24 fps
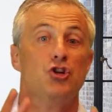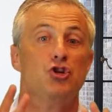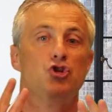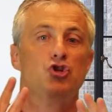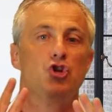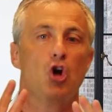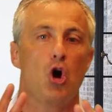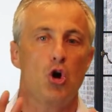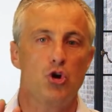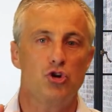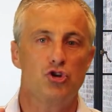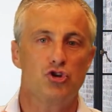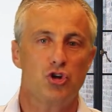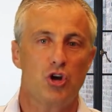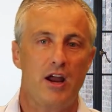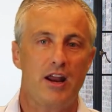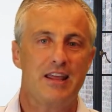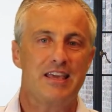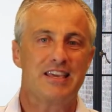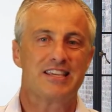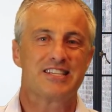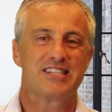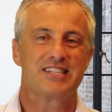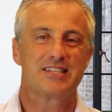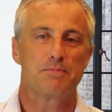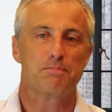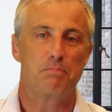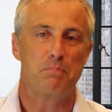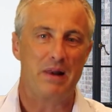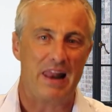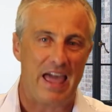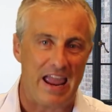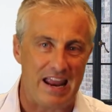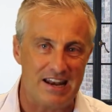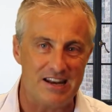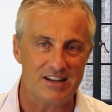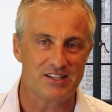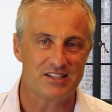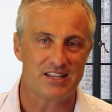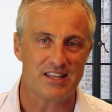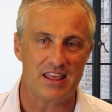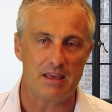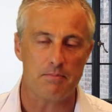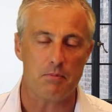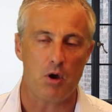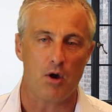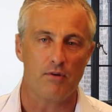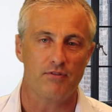Don't try to explain it to
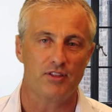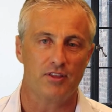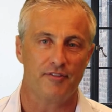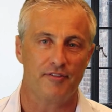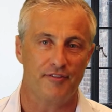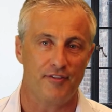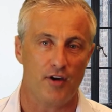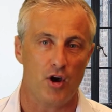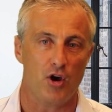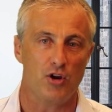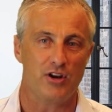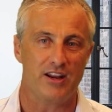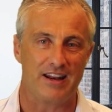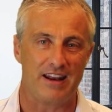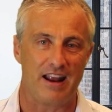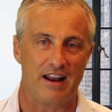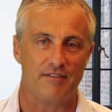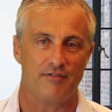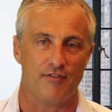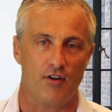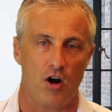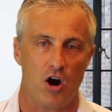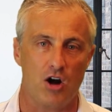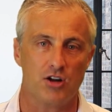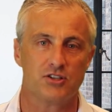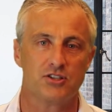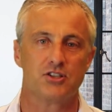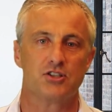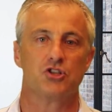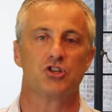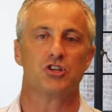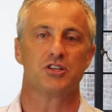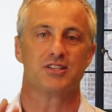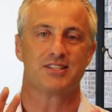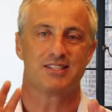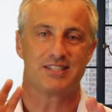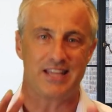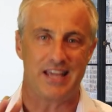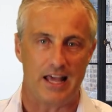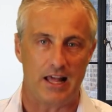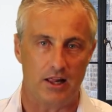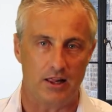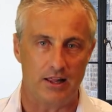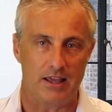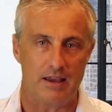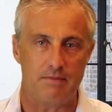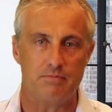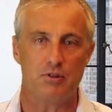them over the phone in advance. Just
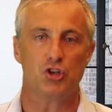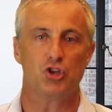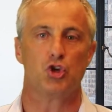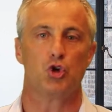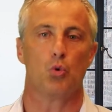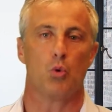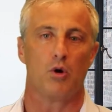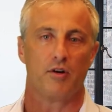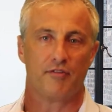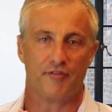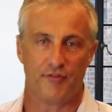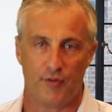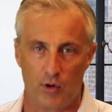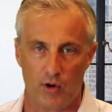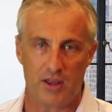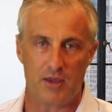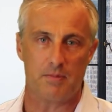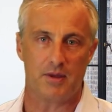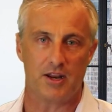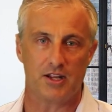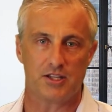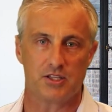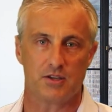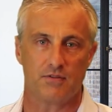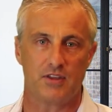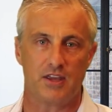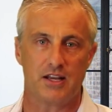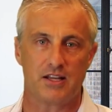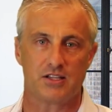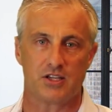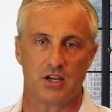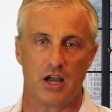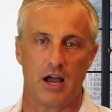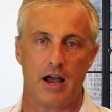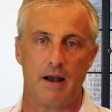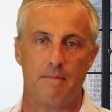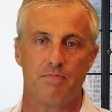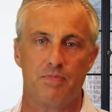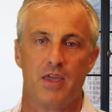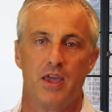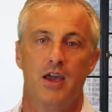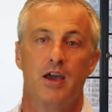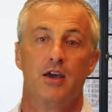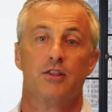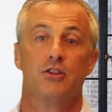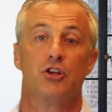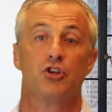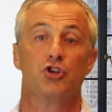tell them that you want 40 minutes of their time,
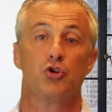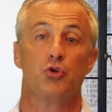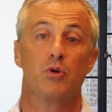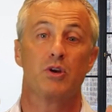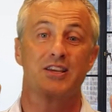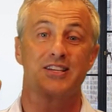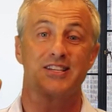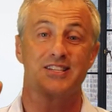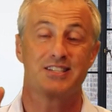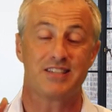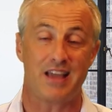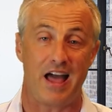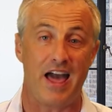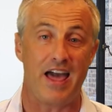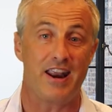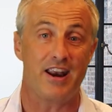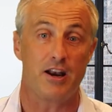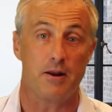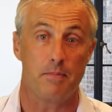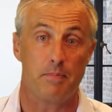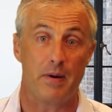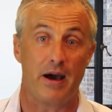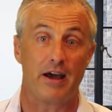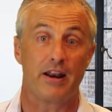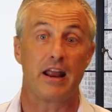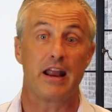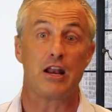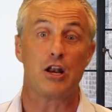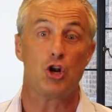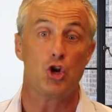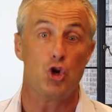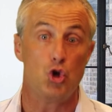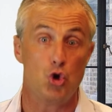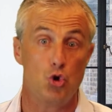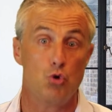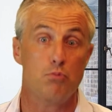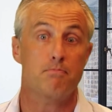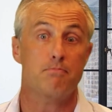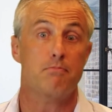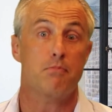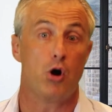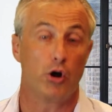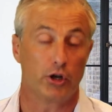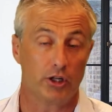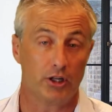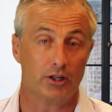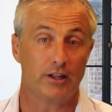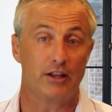that you're excited about a new
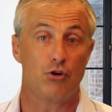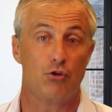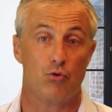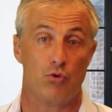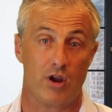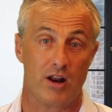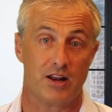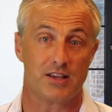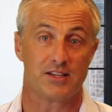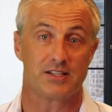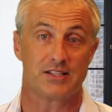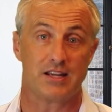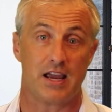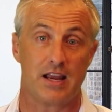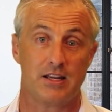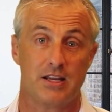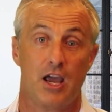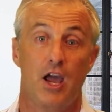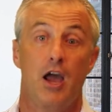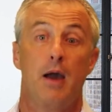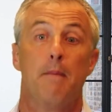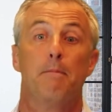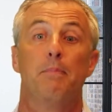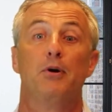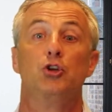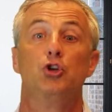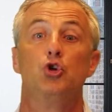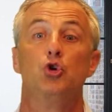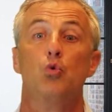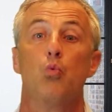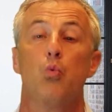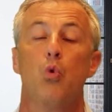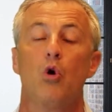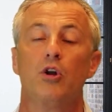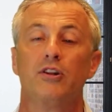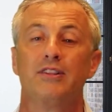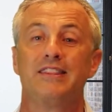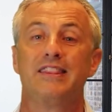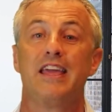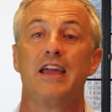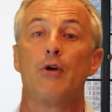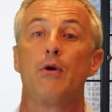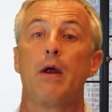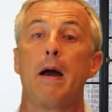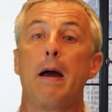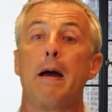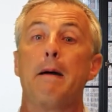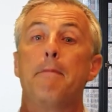model in real estate, but you want
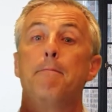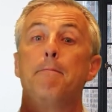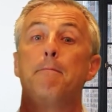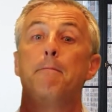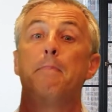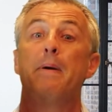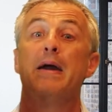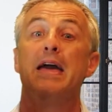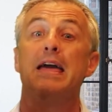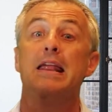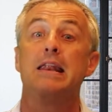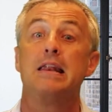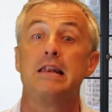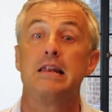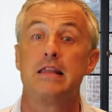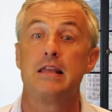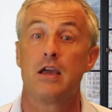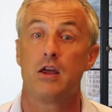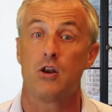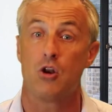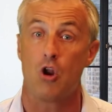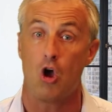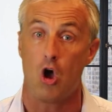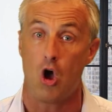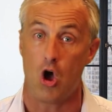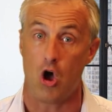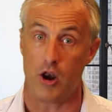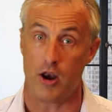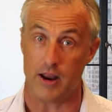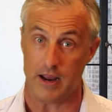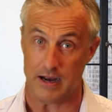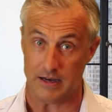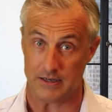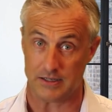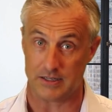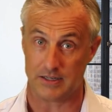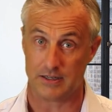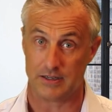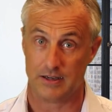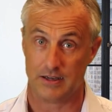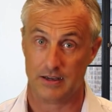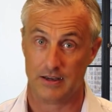their opinion on it.